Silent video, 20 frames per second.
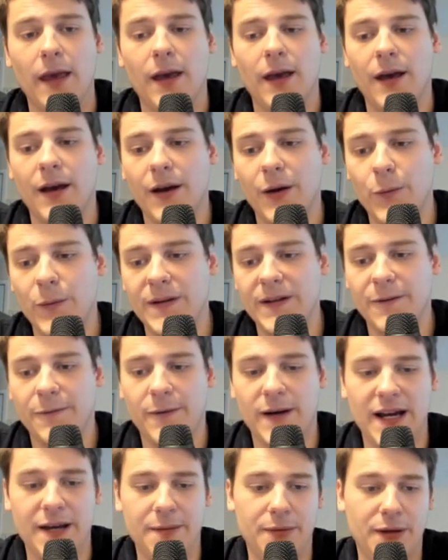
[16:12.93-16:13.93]
uh, queen
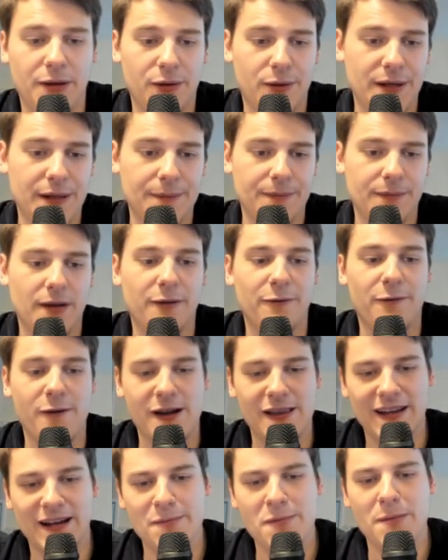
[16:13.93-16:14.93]
d5, b3. I
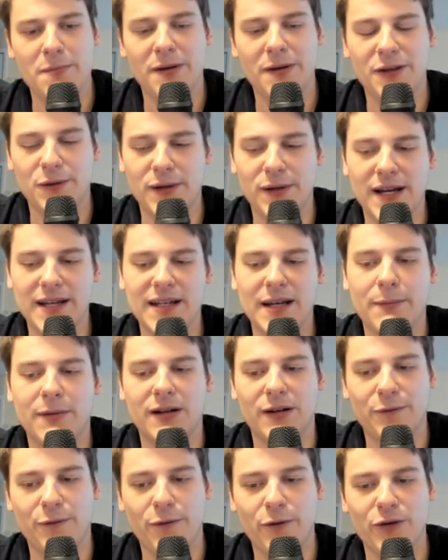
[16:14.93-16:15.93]
finally got my b3 idea, but
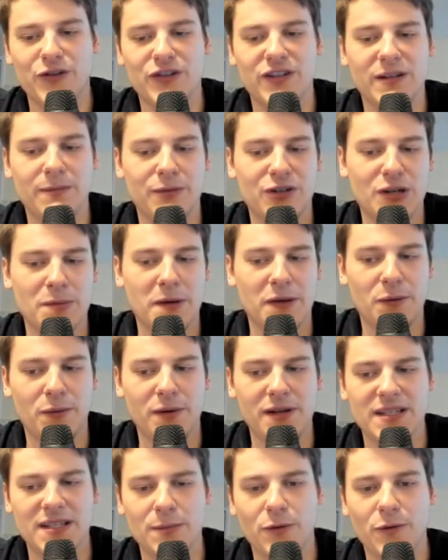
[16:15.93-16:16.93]
unfortunately bishop a3
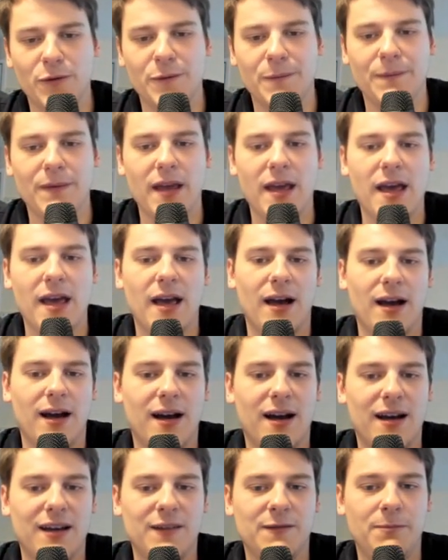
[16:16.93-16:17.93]
is the move.
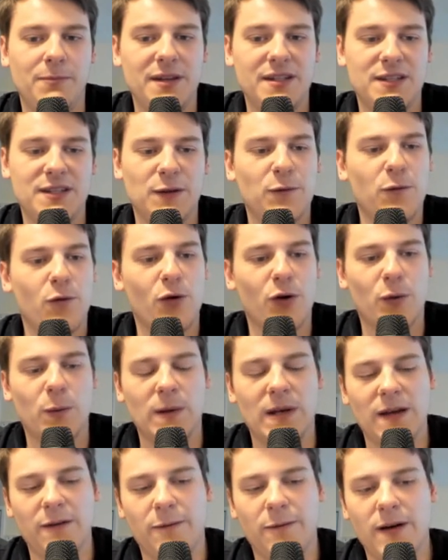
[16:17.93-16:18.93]
Uh, if bc4,
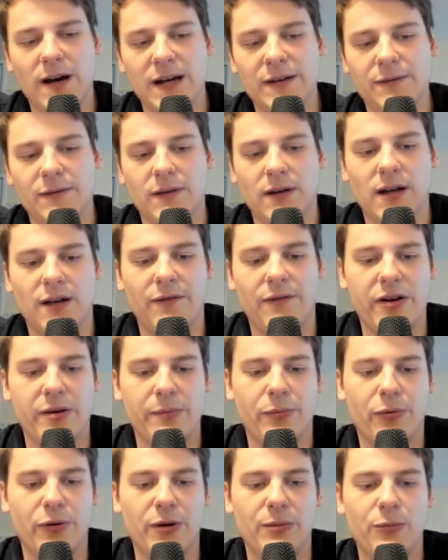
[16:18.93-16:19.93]
queen a5, a uh, very
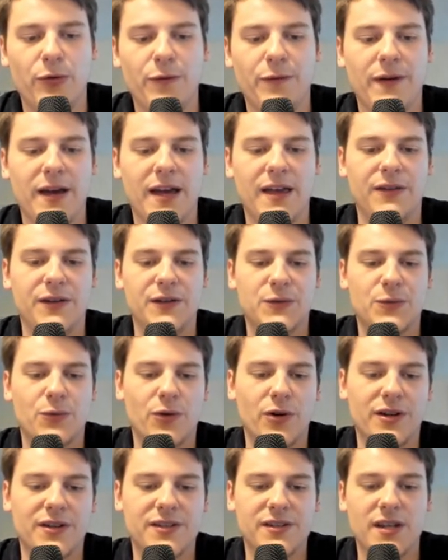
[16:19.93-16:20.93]
important move, and these
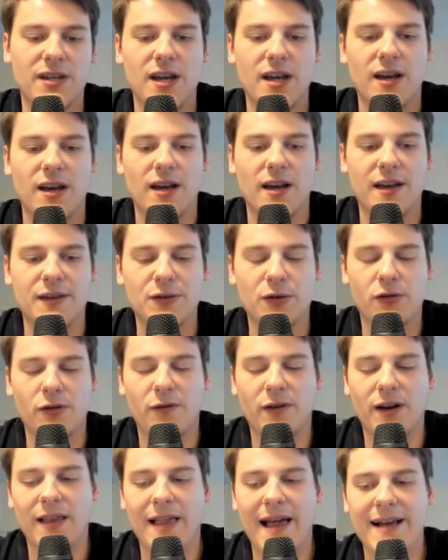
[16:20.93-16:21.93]
rooks uh, sort
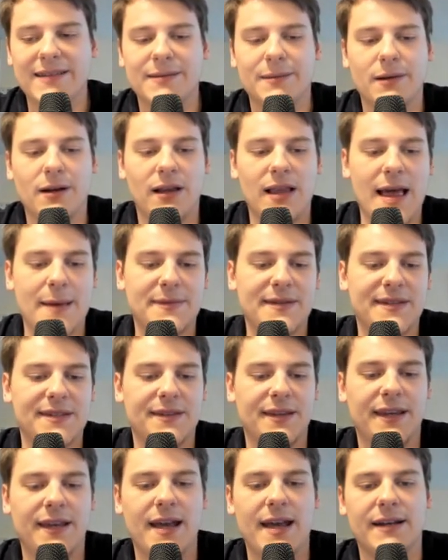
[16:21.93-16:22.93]
of collapse, collapses.
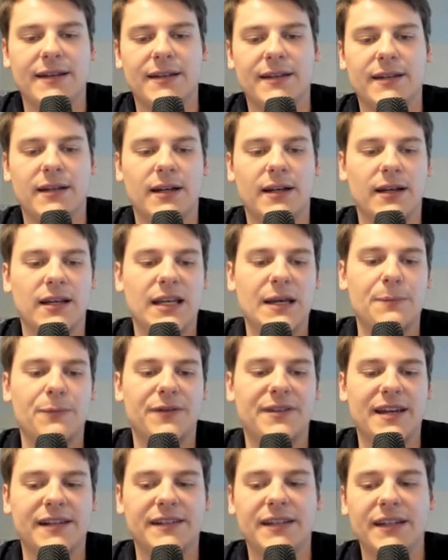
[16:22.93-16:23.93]
They can't uh, keep
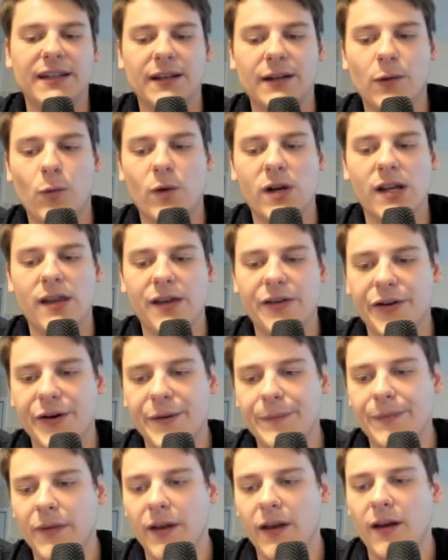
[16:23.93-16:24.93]
protecting one another.
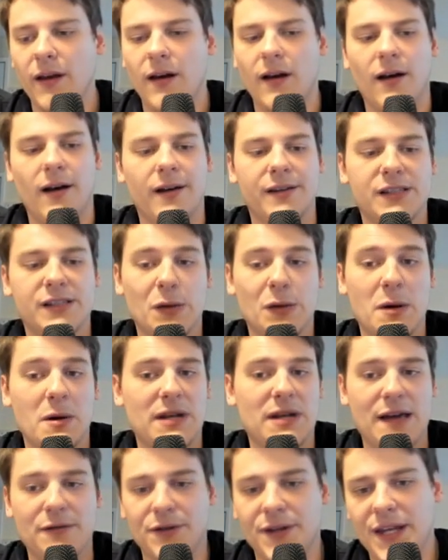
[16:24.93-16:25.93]
Uh, so I would
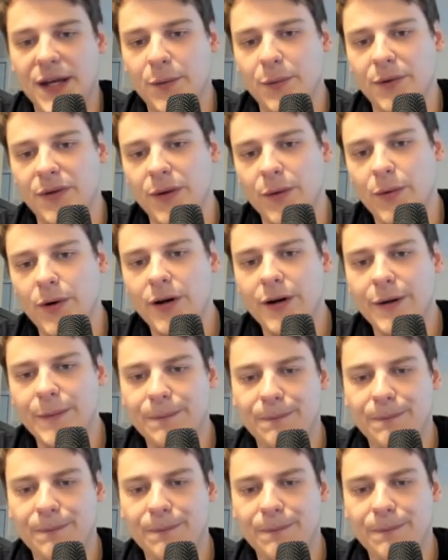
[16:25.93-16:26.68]
have to take with the rook,